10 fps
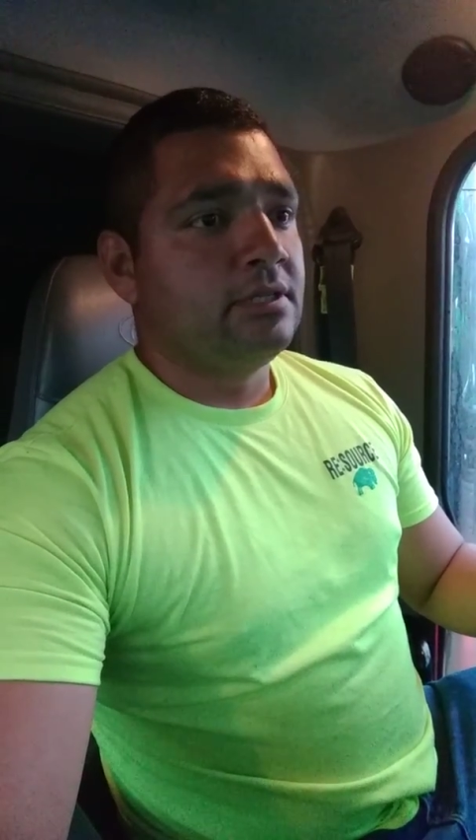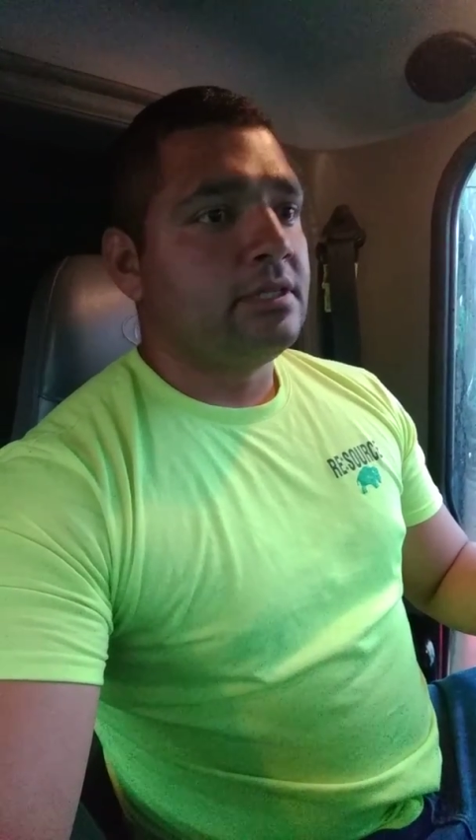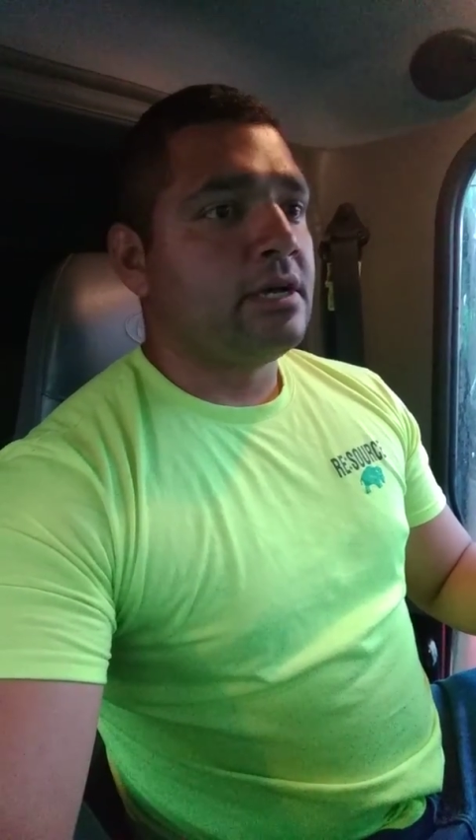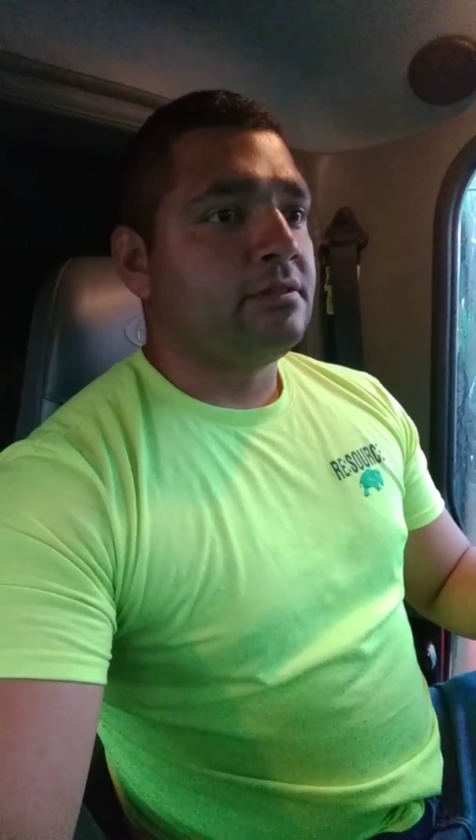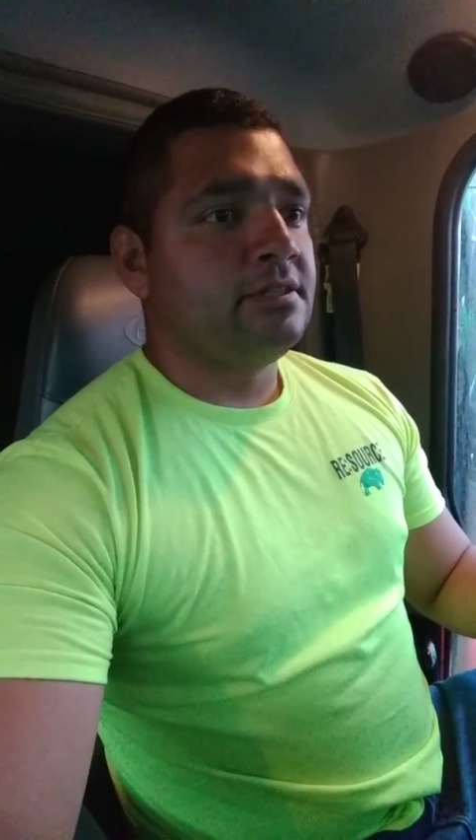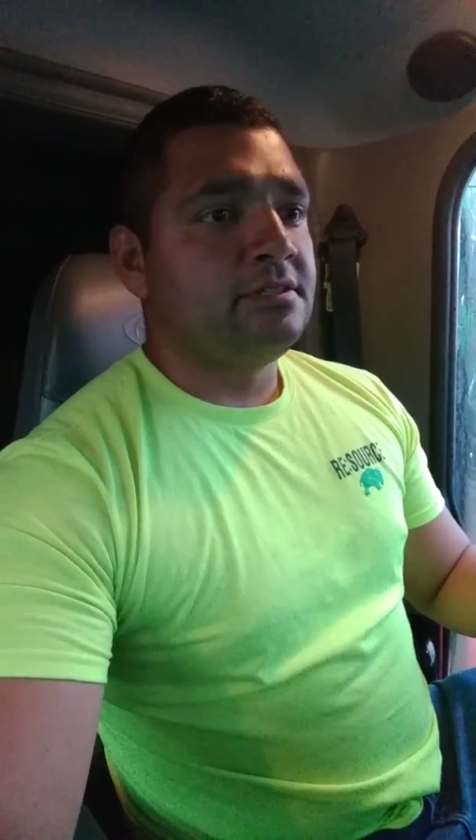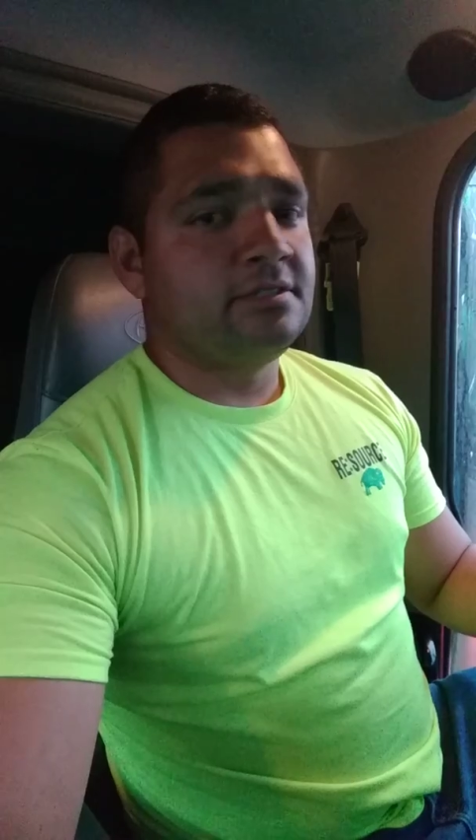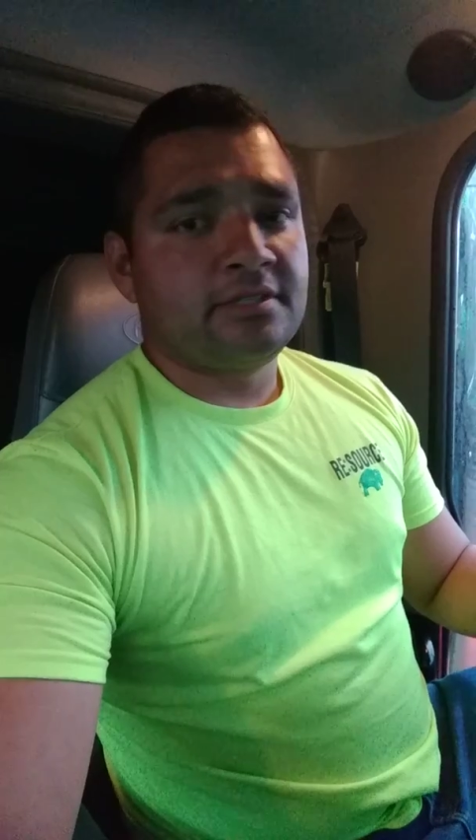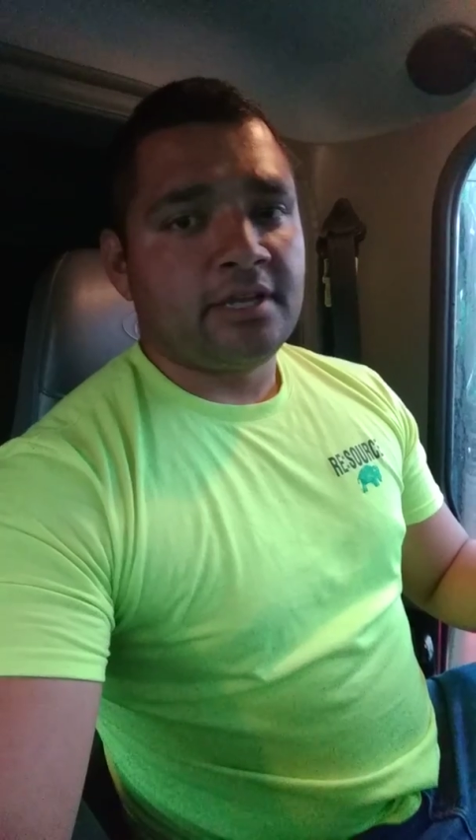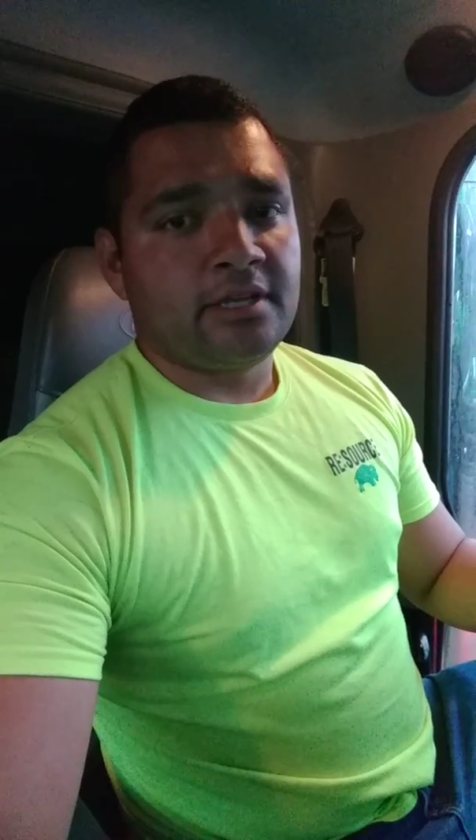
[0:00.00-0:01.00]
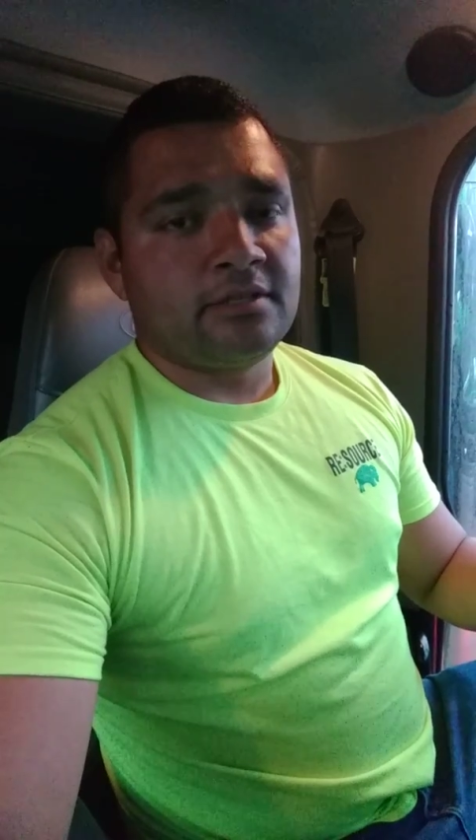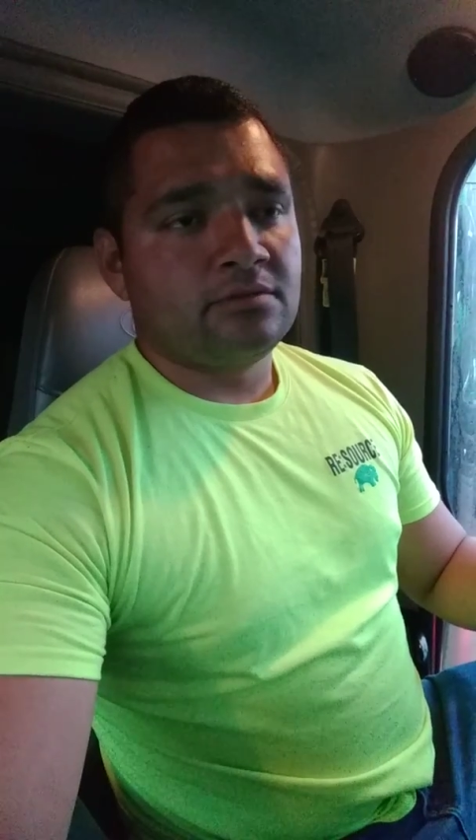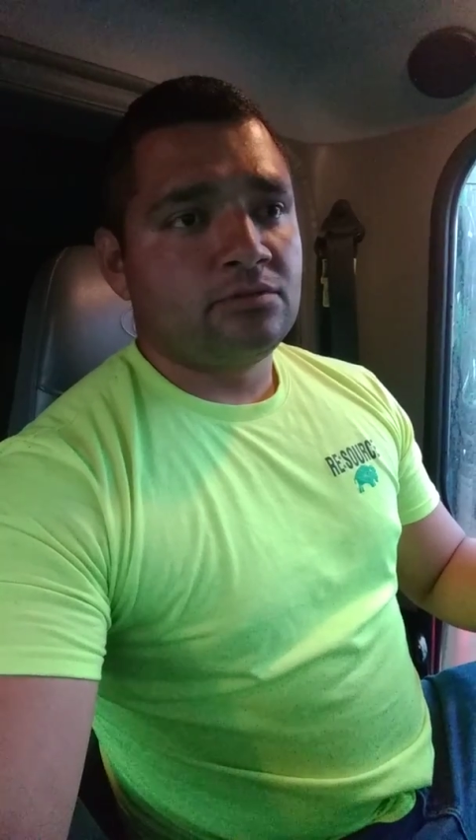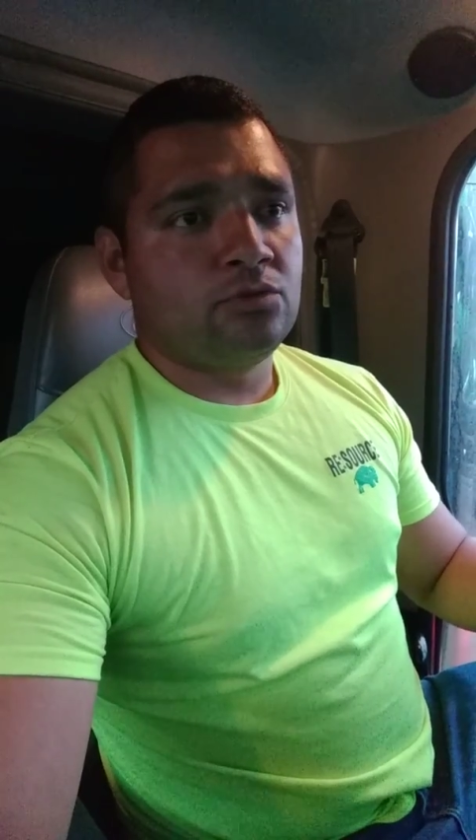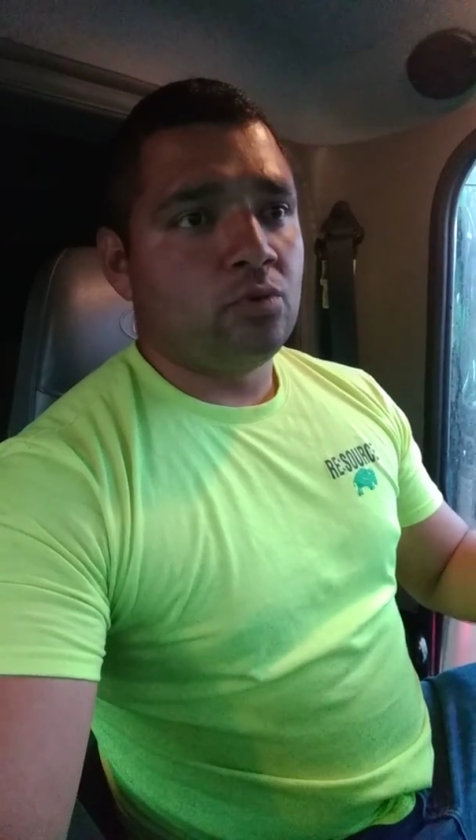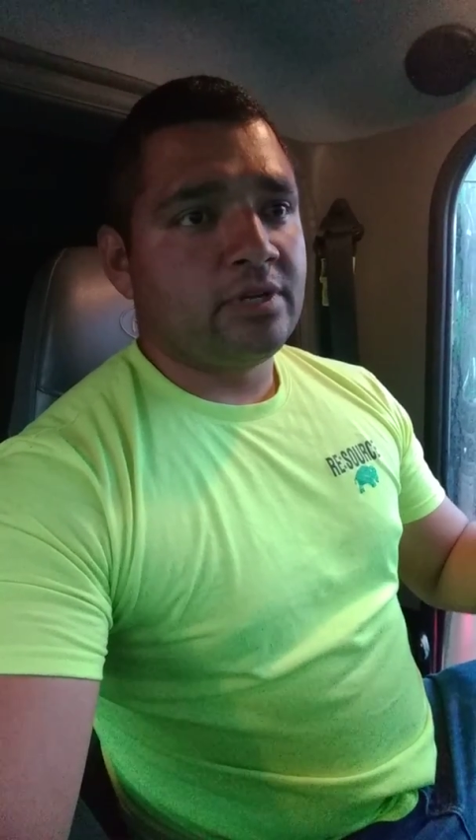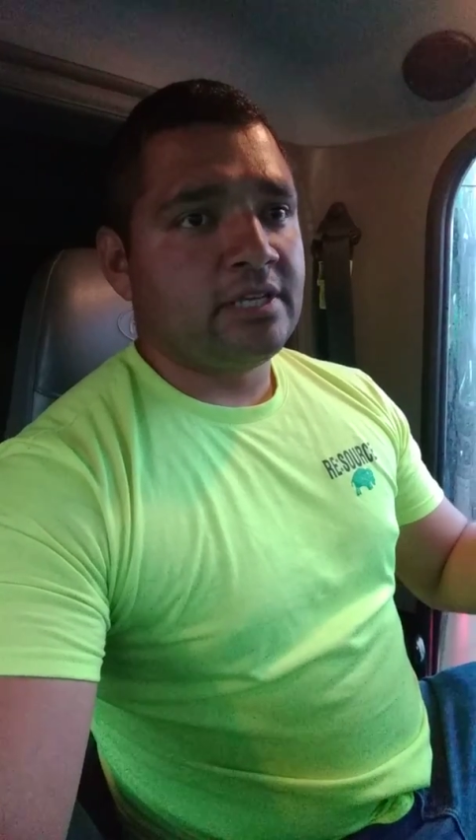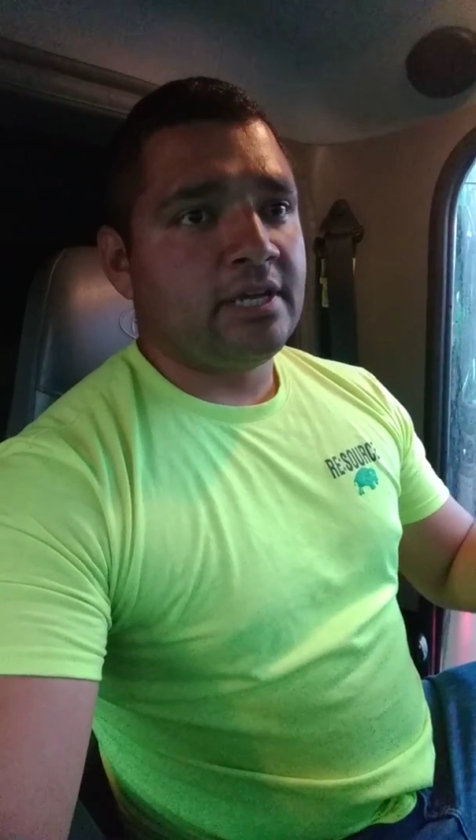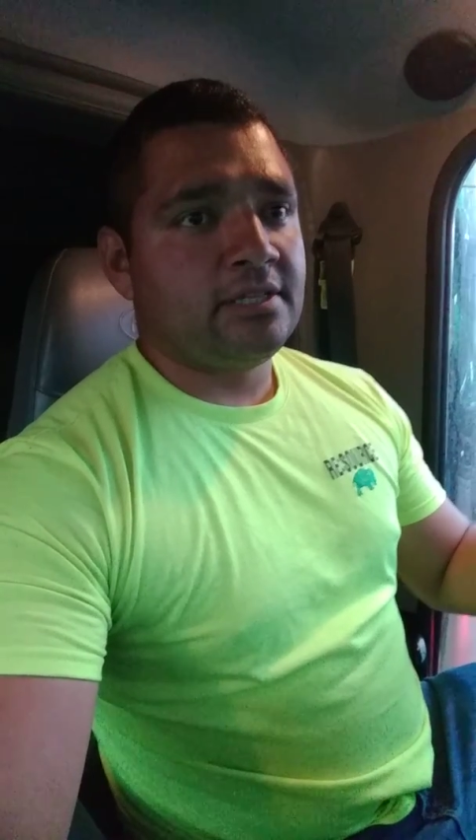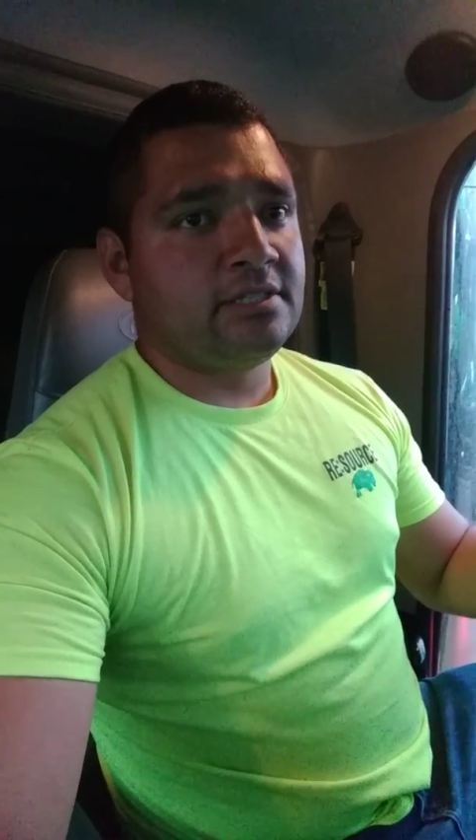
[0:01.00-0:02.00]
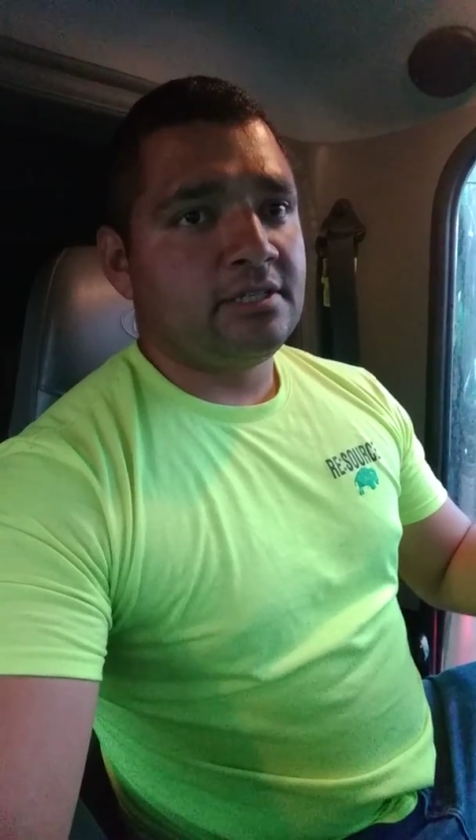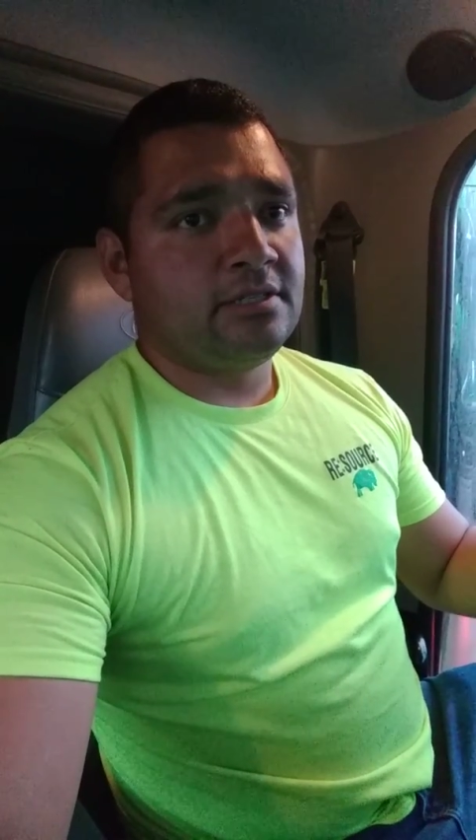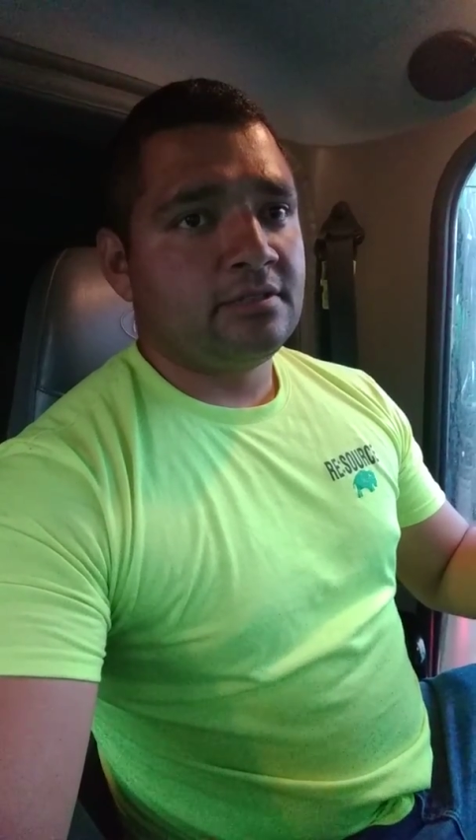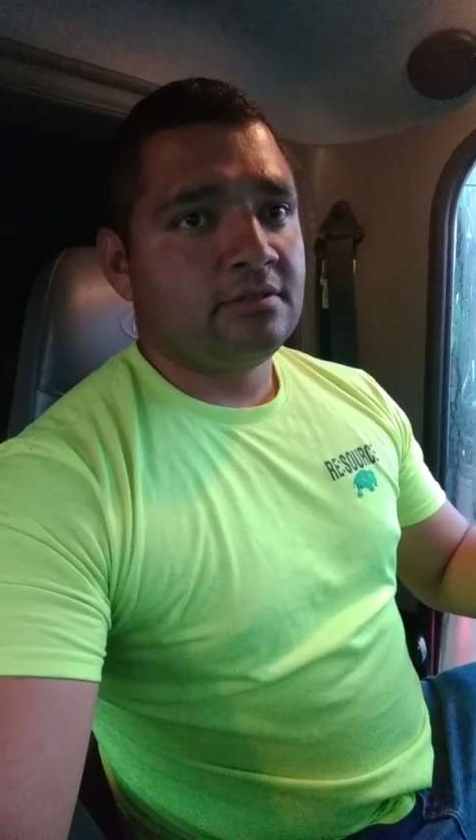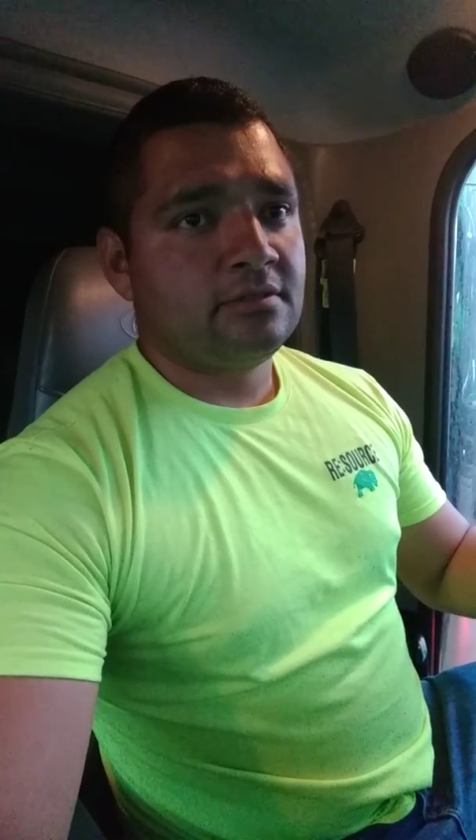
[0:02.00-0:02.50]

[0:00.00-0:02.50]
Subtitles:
Now, this is a 2018